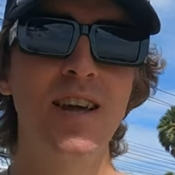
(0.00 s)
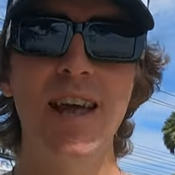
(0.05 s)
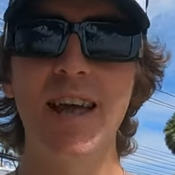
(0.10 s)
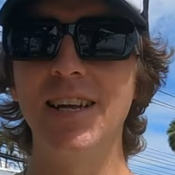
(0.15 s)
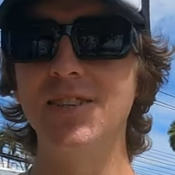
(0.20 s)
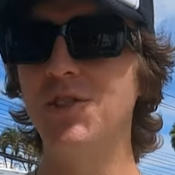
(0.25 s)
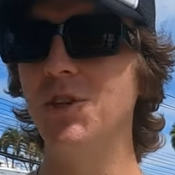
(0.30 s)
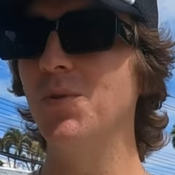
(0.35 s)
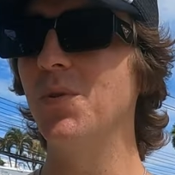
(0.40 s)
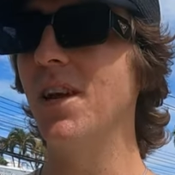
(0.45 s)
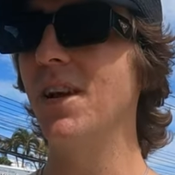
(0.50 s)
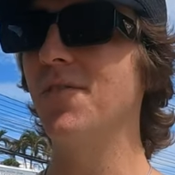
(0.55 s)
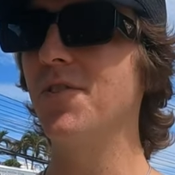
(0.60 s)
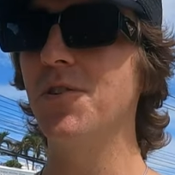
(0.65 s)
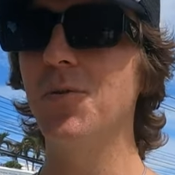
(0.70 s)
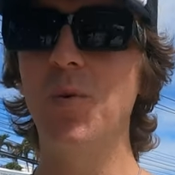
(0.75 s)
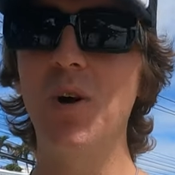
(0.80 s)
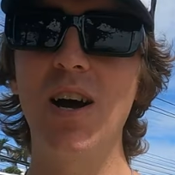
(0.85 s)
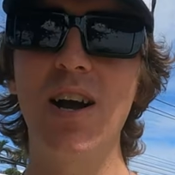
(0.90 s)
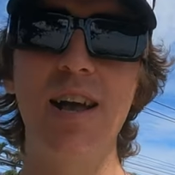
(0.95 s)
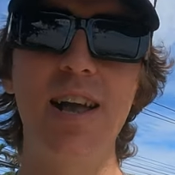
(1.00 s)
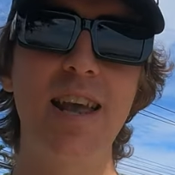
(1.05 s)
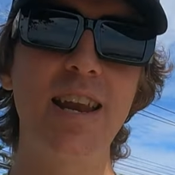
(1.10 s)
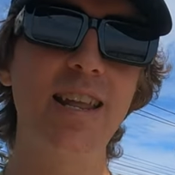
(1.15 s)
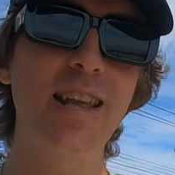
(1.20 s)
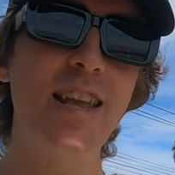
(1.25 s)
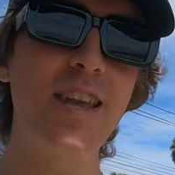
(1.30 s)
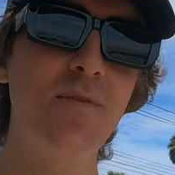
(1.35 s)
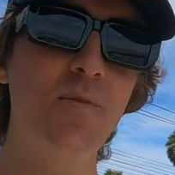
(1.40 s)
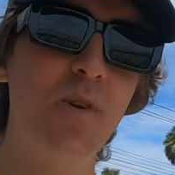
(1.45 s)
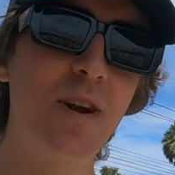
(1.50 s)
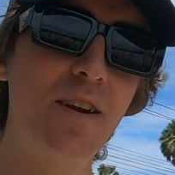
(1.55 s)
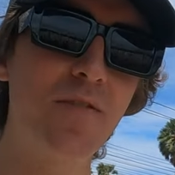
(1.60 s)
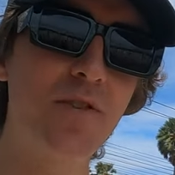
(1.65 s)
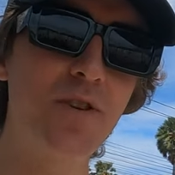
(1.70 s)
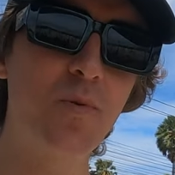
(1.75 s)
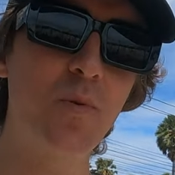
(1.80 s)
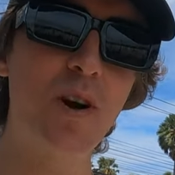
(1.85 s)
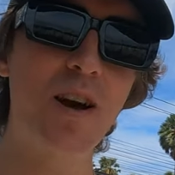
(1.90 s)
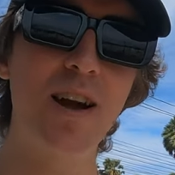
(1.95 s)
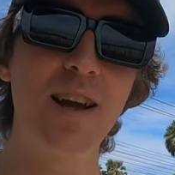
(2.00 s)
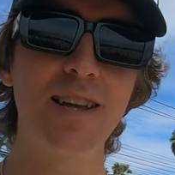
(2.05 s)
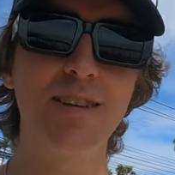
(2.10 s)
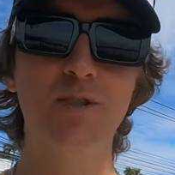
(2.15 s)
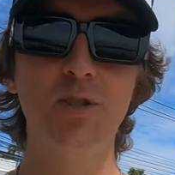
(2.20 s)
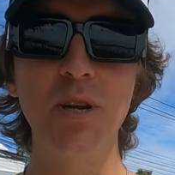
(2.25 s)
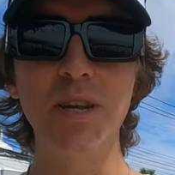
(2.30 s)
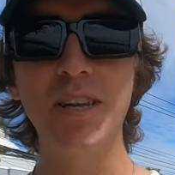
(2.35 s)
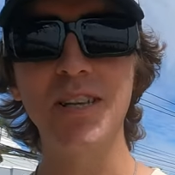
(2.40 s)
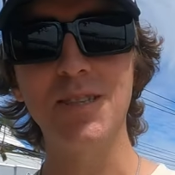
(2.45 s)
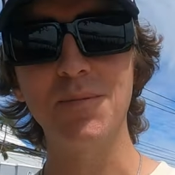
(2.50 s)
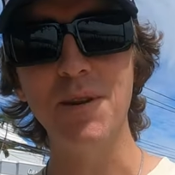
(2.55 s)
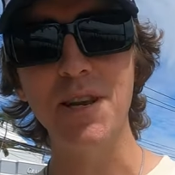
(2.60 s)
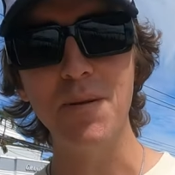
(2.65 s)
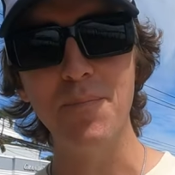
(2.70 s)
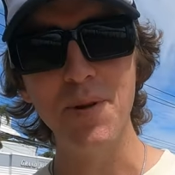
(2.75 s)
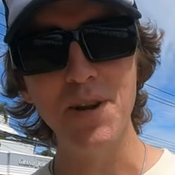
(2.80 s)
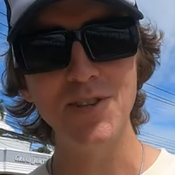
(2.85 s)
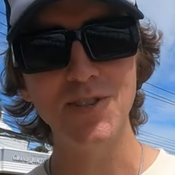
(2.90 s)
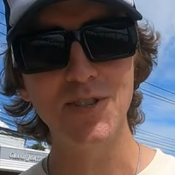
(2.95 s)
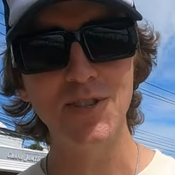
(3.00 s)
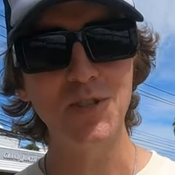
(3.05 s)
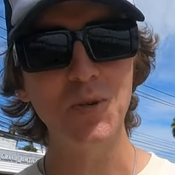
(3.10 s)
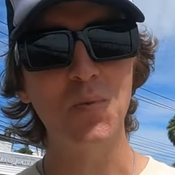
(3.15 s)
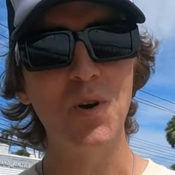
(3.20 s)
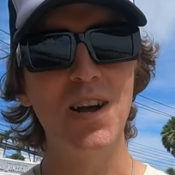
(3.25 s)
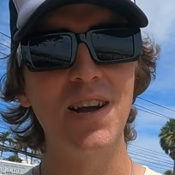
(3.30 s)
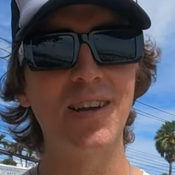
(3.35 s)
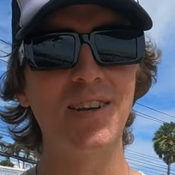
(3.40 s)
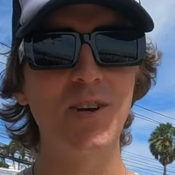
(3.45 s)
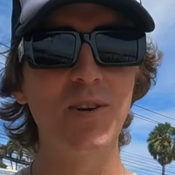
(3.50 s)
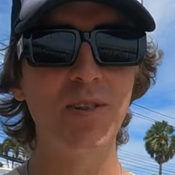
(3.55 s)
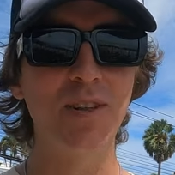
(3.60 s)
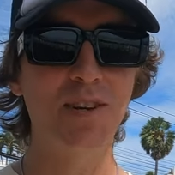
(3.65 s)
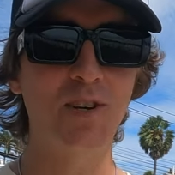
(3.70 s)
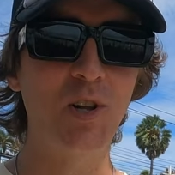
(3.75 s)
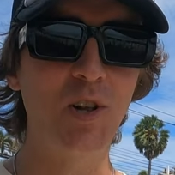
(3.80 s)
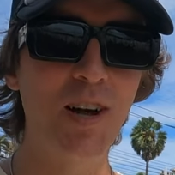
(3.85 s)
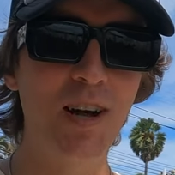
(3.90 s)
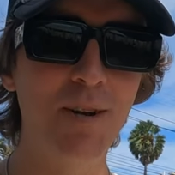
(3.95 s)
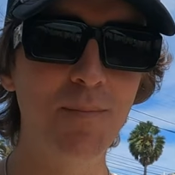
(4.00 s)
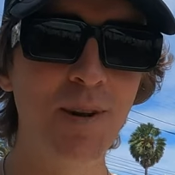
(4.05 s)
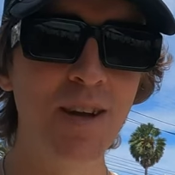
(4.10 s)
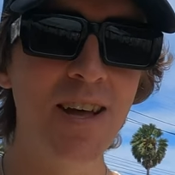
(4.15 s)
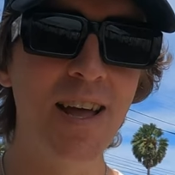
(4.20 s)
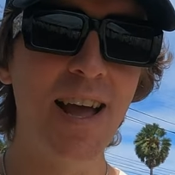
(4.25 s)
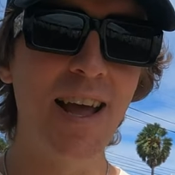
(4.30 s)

and do whatever you want and eat whatever you want and drink as many beers as you want and go to the club